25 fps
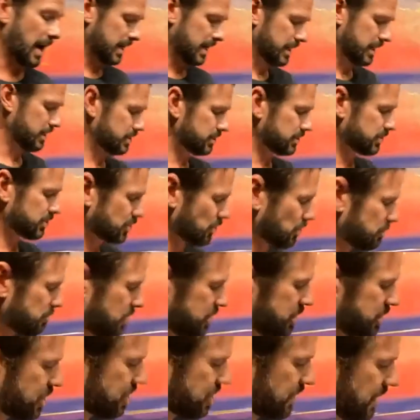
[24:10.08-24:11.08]
it. So
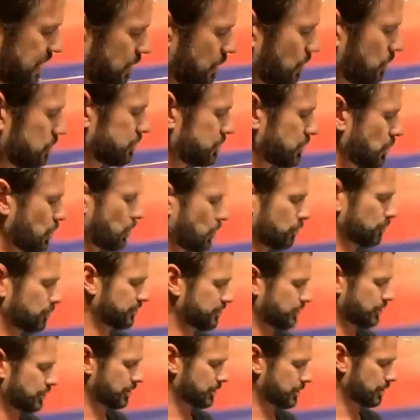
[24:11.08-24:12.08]
much of it goes
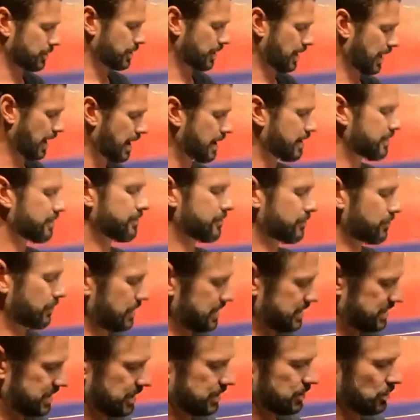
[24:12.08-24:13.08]
over every
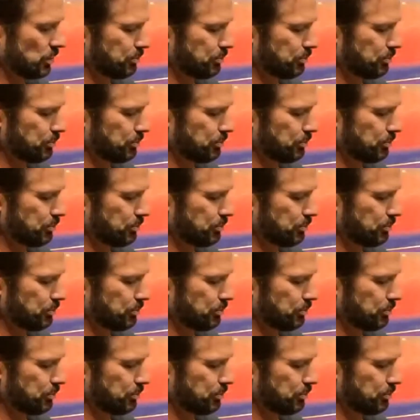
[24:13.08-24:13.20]
single